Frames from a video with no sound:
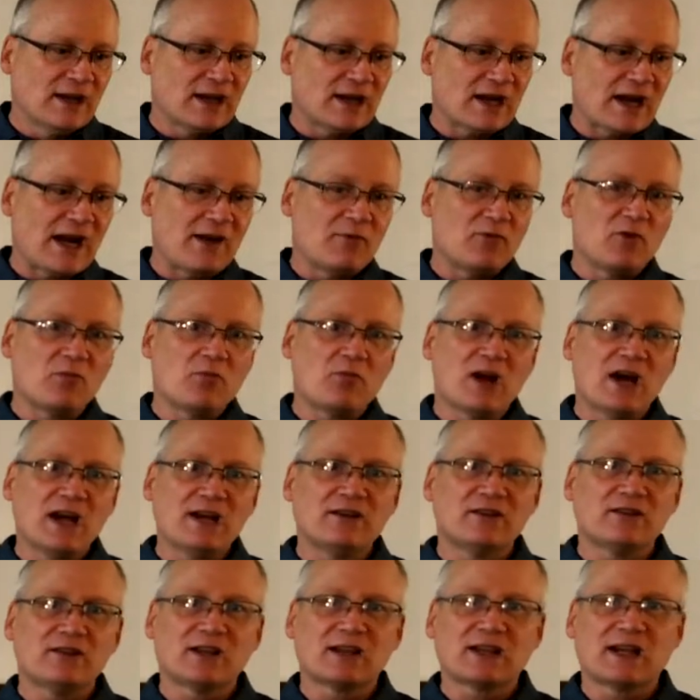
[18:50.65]
And I'm
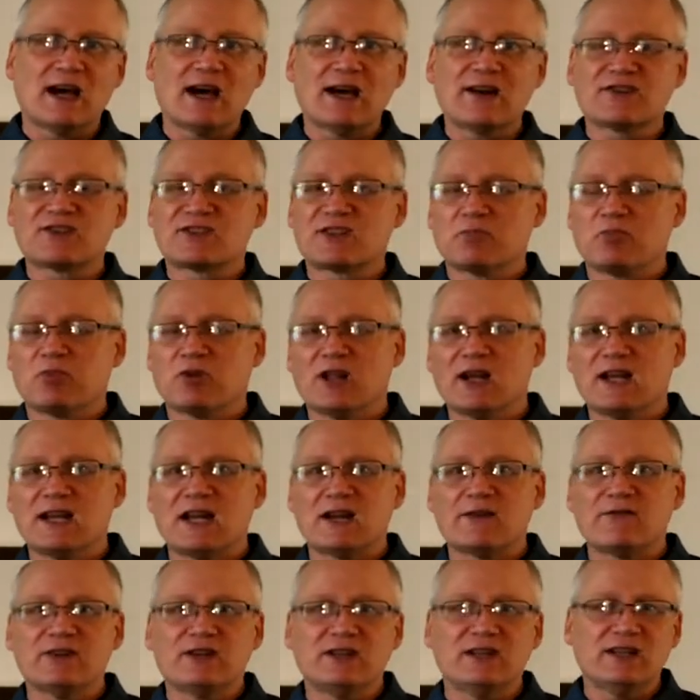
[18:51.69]
reminded that God has
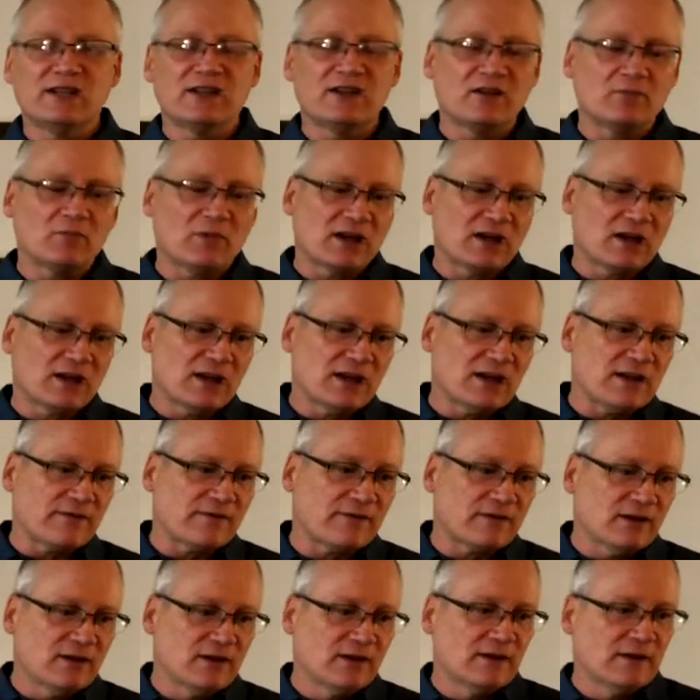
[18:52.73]
supplied every need in my
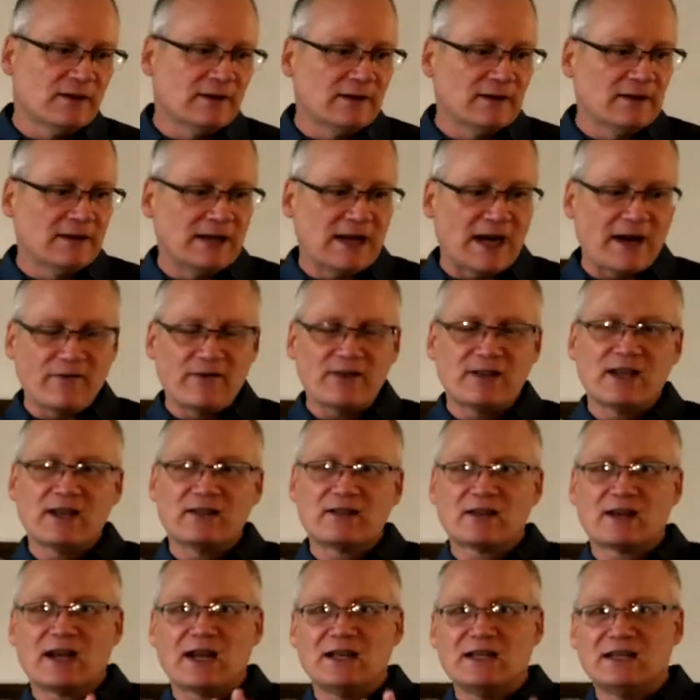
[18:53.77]
life,
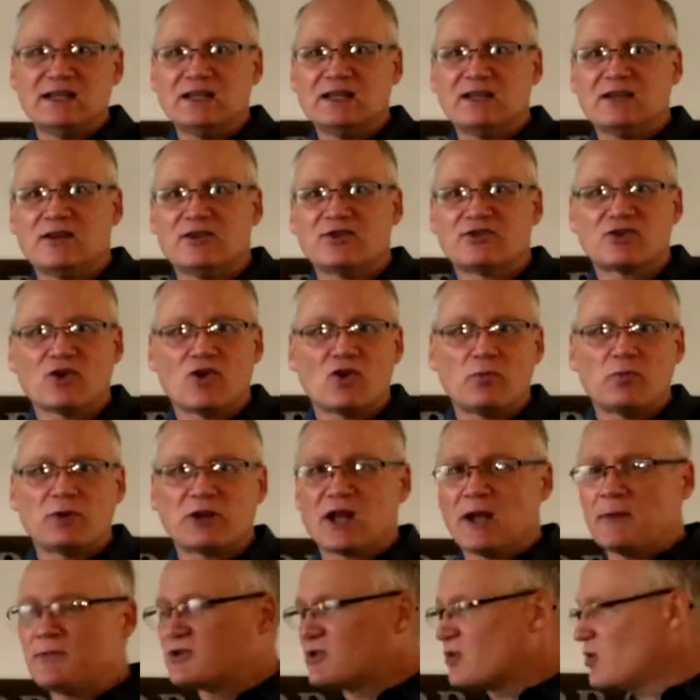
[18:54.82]
everything that I need, and so it
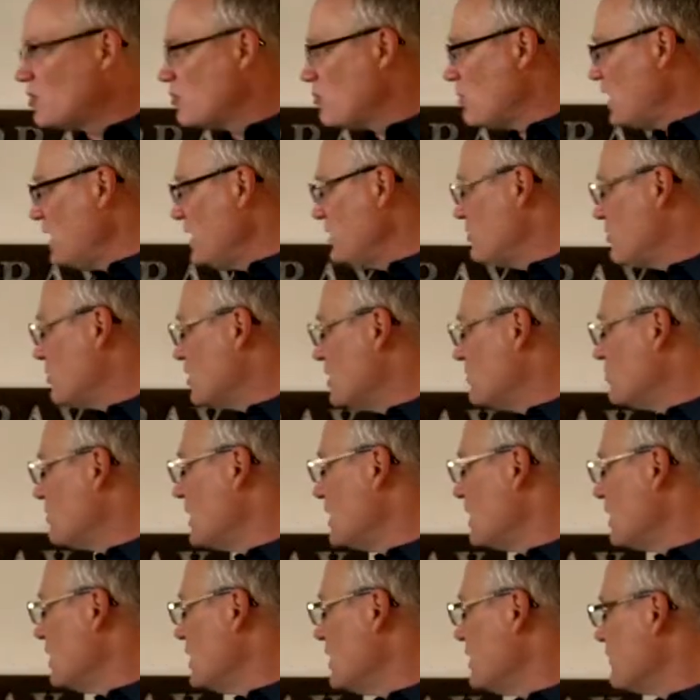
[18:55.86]
becomes a reminder in
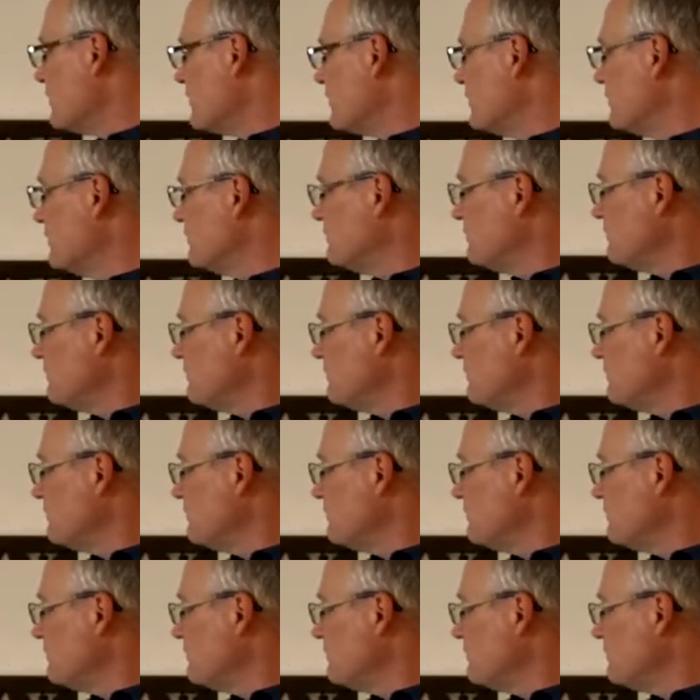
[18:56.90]
my life